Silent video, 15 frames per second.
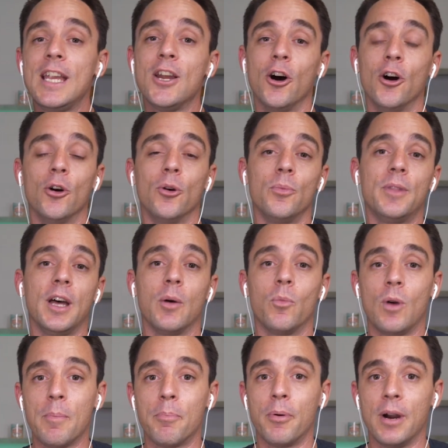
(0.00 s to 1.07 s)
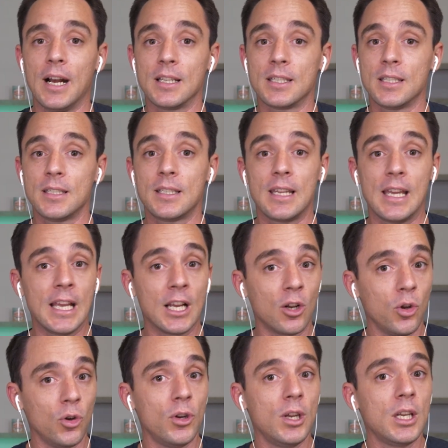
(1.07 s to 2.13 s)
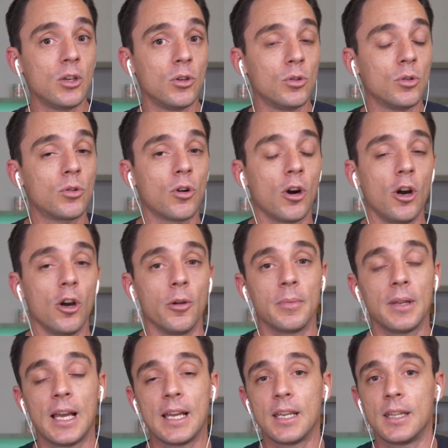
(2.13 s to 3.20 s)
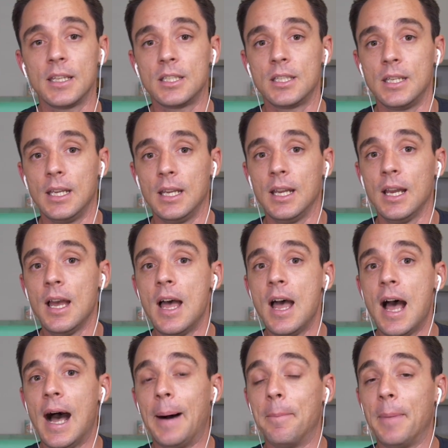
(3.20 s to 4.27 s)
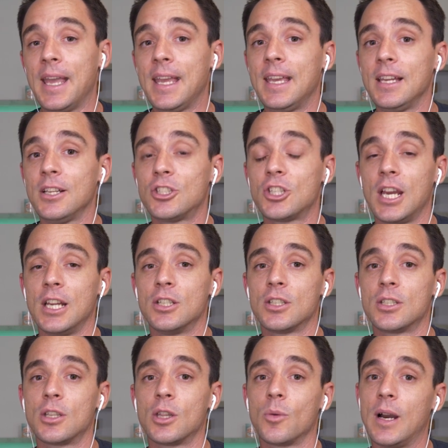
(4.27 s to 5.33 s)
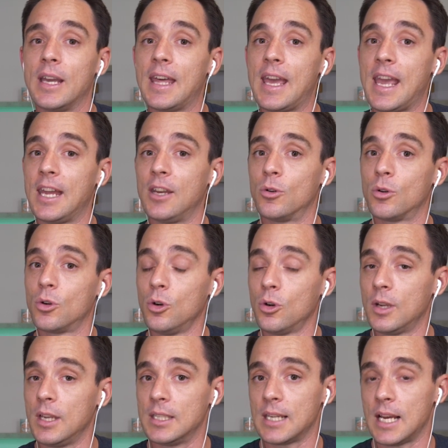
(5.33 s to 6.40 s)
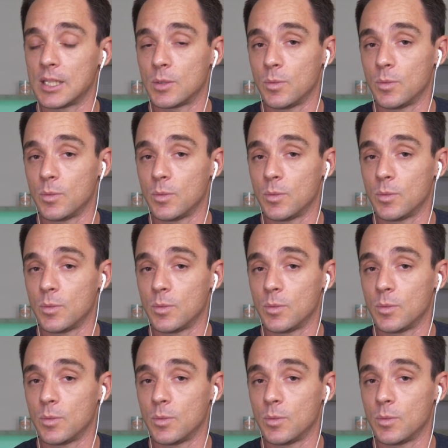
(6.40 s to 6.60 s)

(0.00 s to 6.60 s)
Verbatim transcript: know that web browsers, including Google Chrome later this year, are making changes to the way they handle cookies as